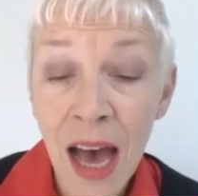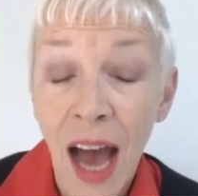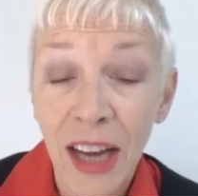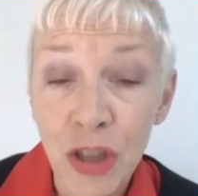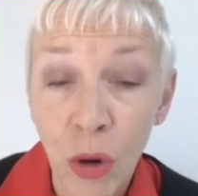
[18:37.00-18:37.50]

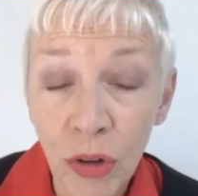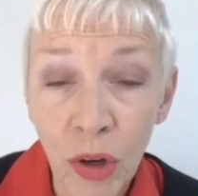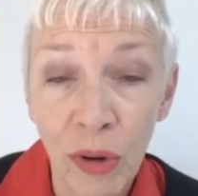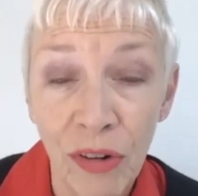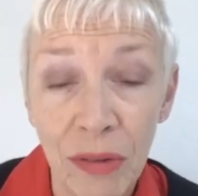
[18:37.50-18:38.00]
I don't
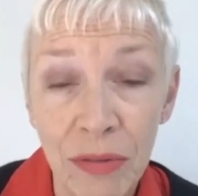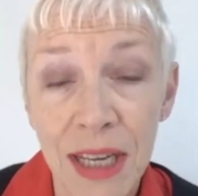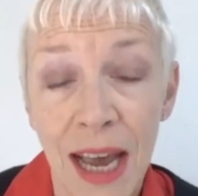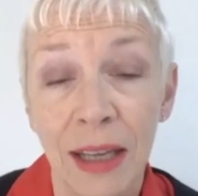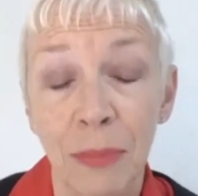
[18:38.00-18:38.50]
go around
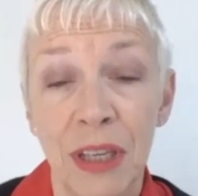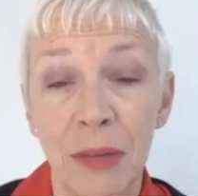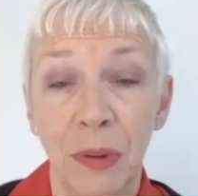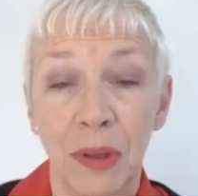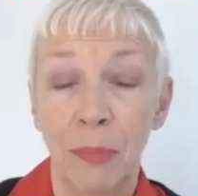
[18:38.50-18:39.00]
telling
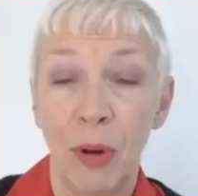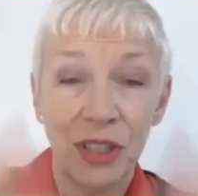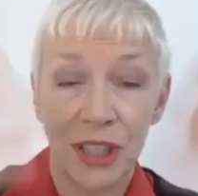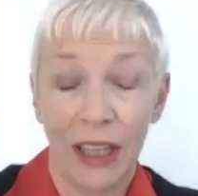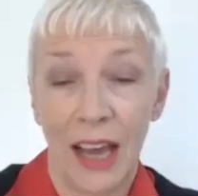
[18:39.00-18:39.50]
people,
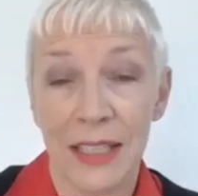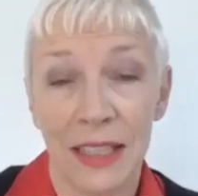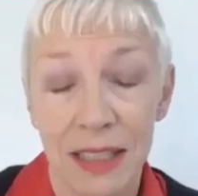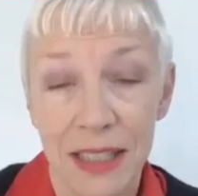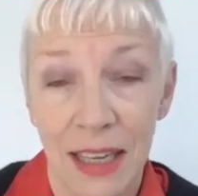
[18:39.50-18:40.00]

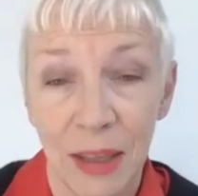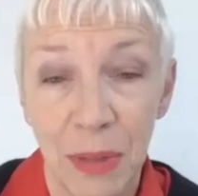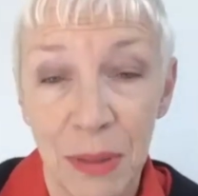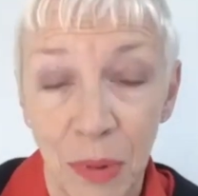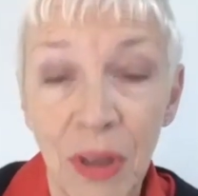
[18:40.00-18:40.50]
apostolizing and telling
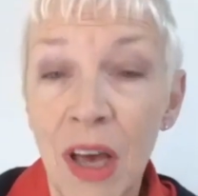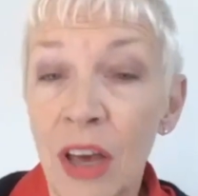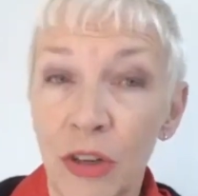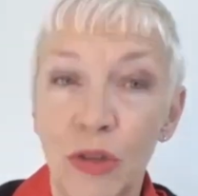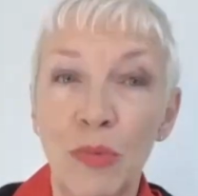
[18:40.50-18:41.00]
people,
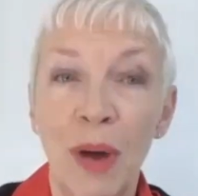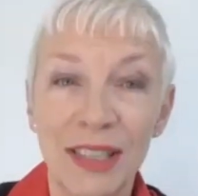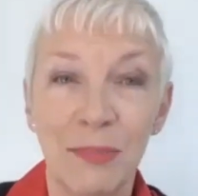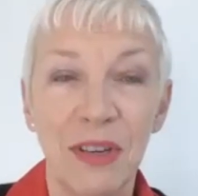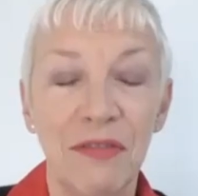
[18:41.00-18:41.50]
you
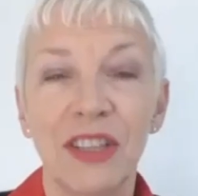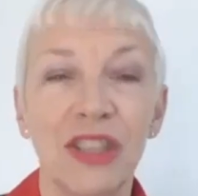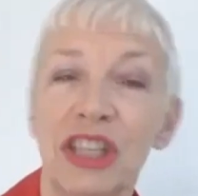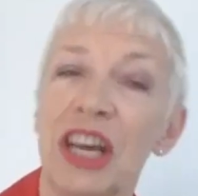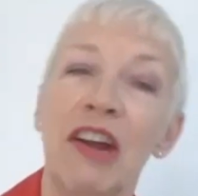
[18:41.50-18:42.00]
must be
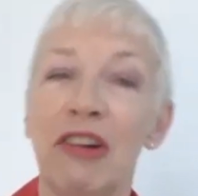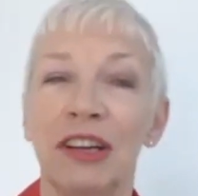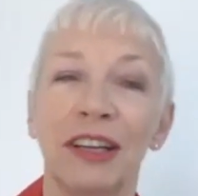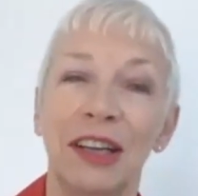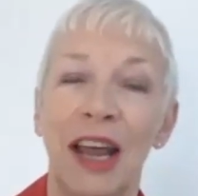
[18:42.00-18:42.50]

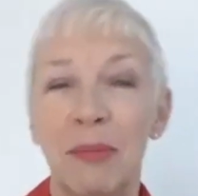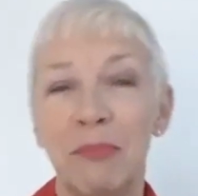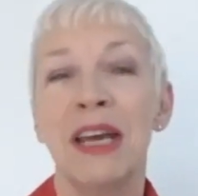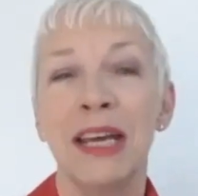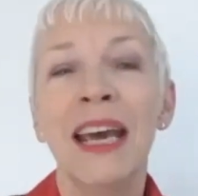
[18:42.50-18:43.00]
vegetarian like
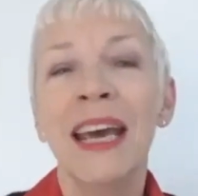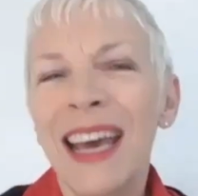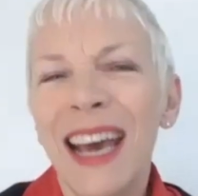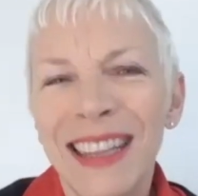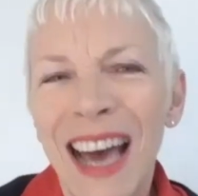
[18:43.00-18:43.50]
me.
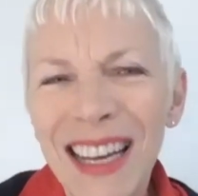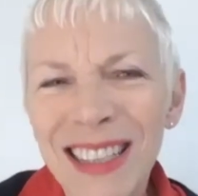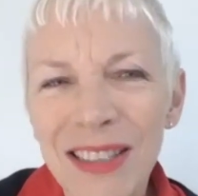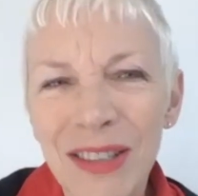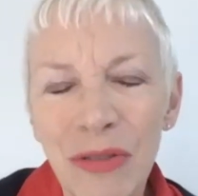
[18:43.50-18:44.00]
That
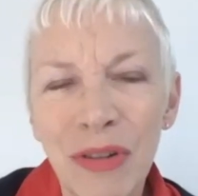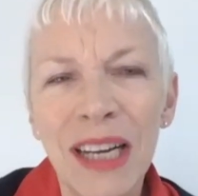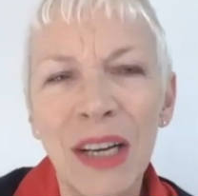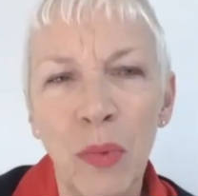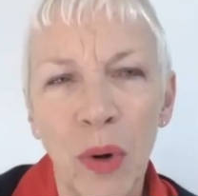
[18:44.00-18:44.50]
doesn't
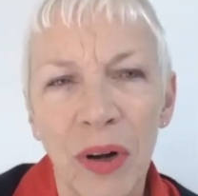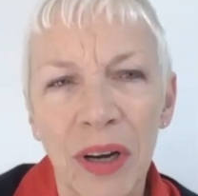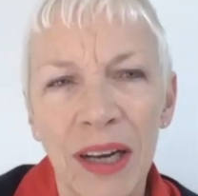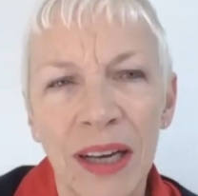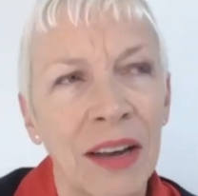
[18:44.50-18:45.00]
really
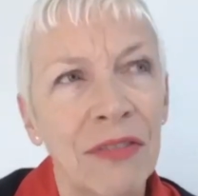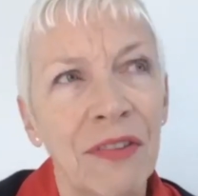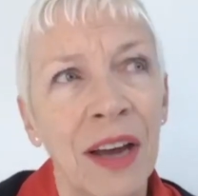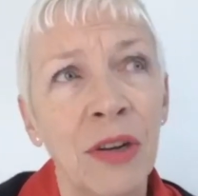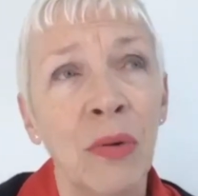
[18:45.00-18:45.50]
work. enough.
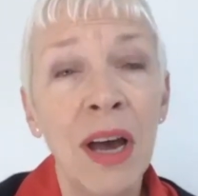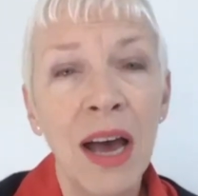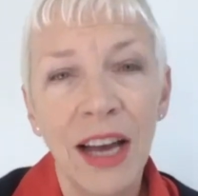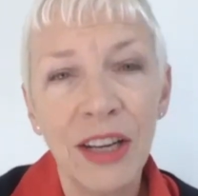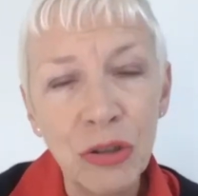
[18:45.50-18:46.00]
you know,
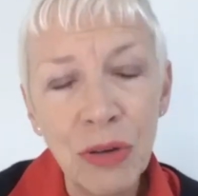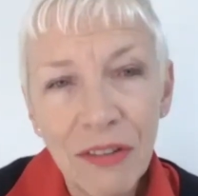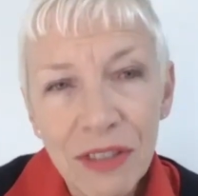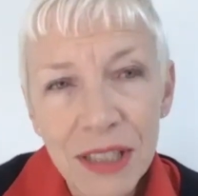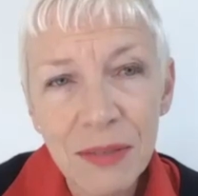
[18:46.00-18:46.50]
I do
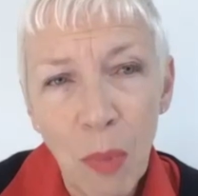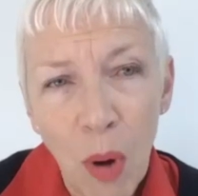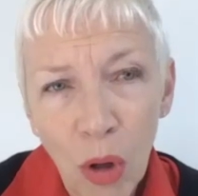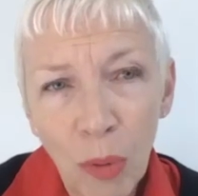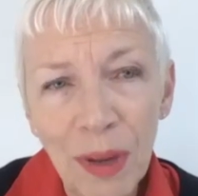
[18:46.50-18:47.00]
have a
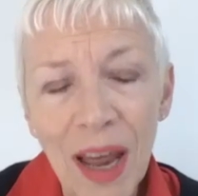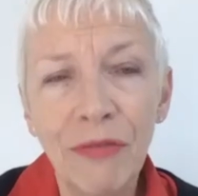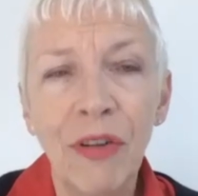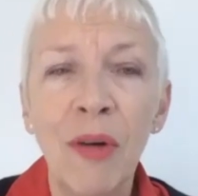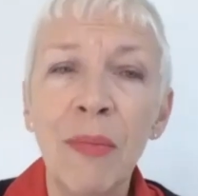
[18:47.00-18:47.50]
small
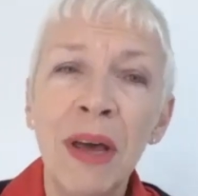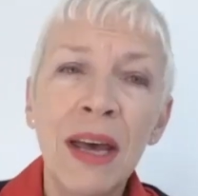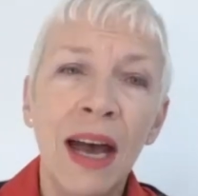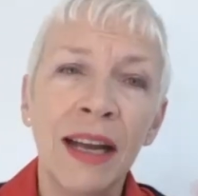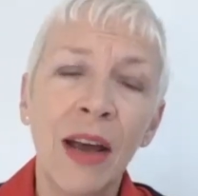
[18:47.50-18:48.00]
platform
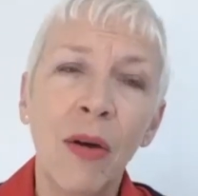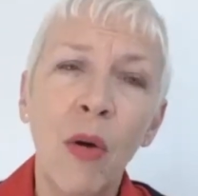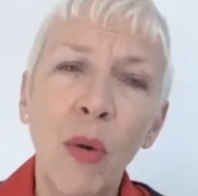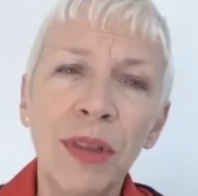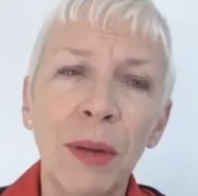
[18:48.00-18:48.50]
and I
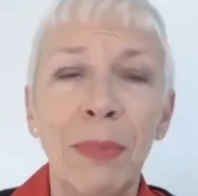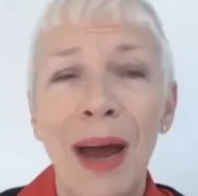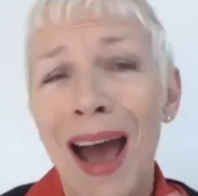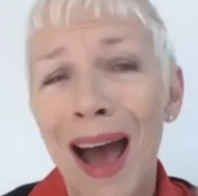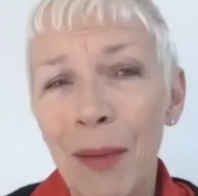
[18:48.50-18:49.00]
hope that
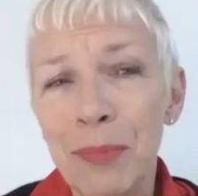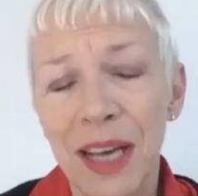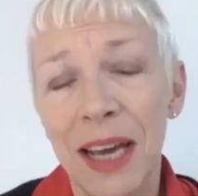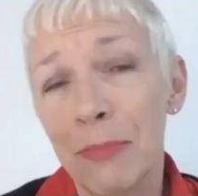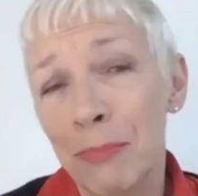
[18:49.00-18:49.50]
perhaps
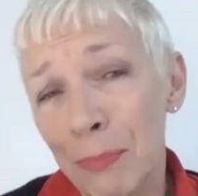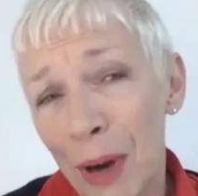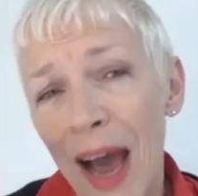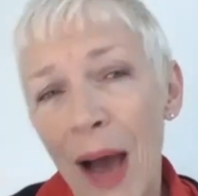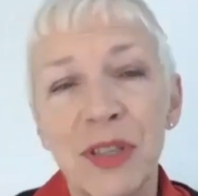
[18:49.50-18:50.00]
I,
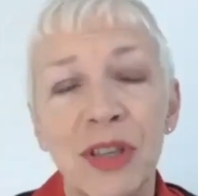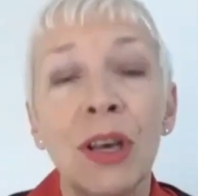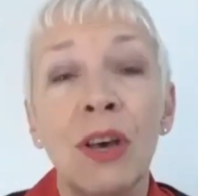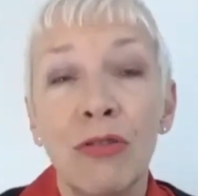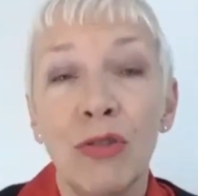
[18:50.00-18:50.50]
perhaps
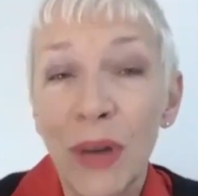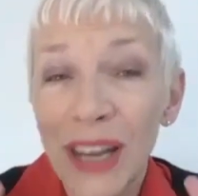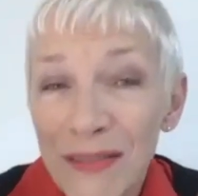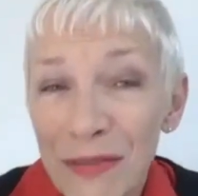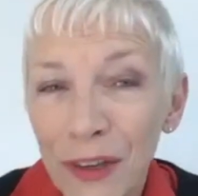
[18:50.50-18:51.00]
through
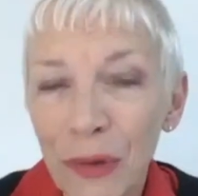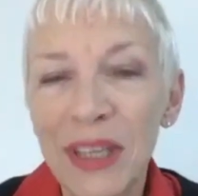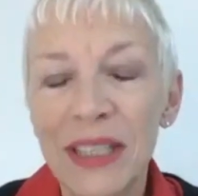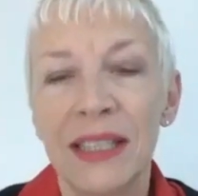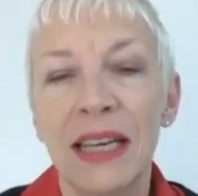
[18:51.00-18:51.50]

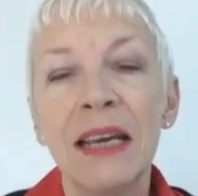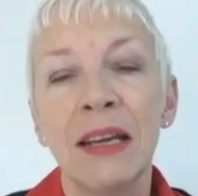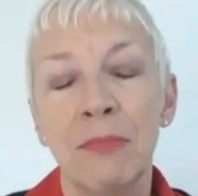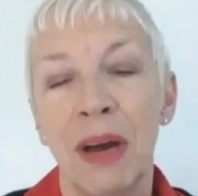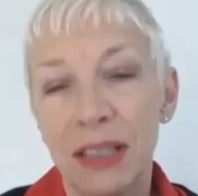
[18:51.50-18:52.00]
influencing
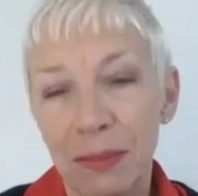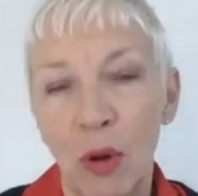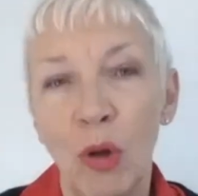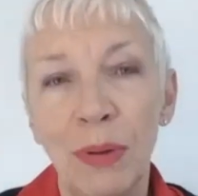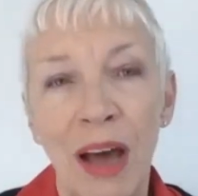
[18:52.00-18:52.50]
in my
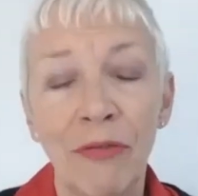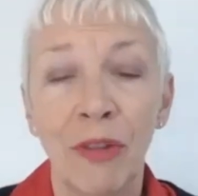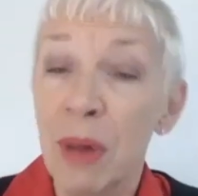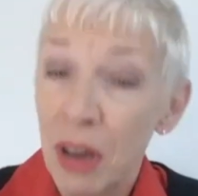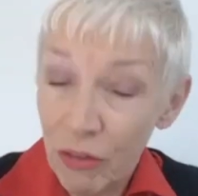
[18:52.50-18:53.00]
small
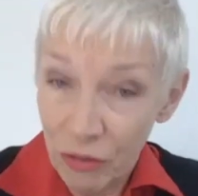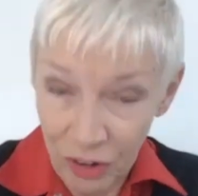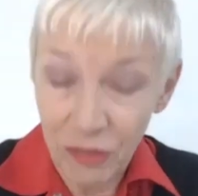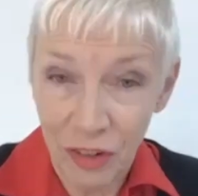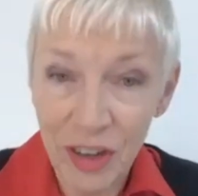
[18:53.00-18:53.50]
platform.
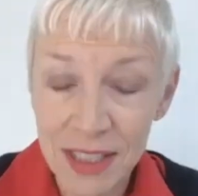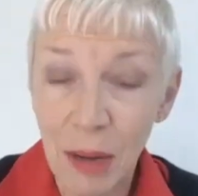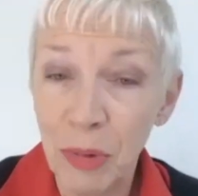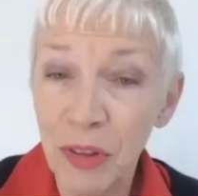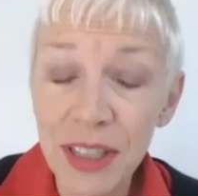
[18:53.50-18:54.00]
For, for
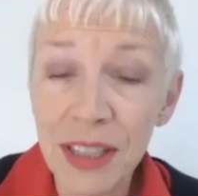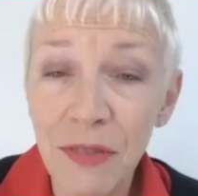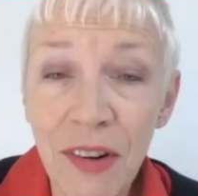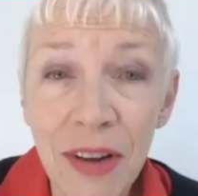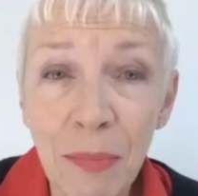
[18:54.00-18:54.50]
example, this is
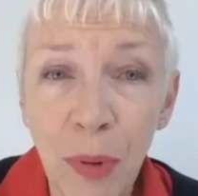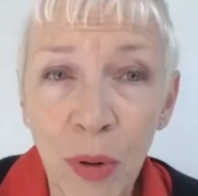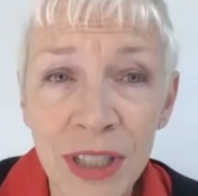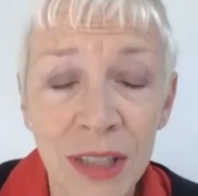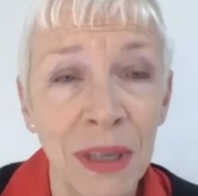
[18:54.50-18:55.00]
very
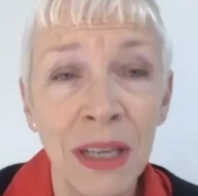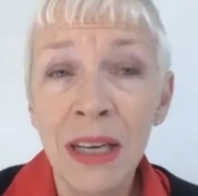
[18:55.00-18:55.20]
important to me.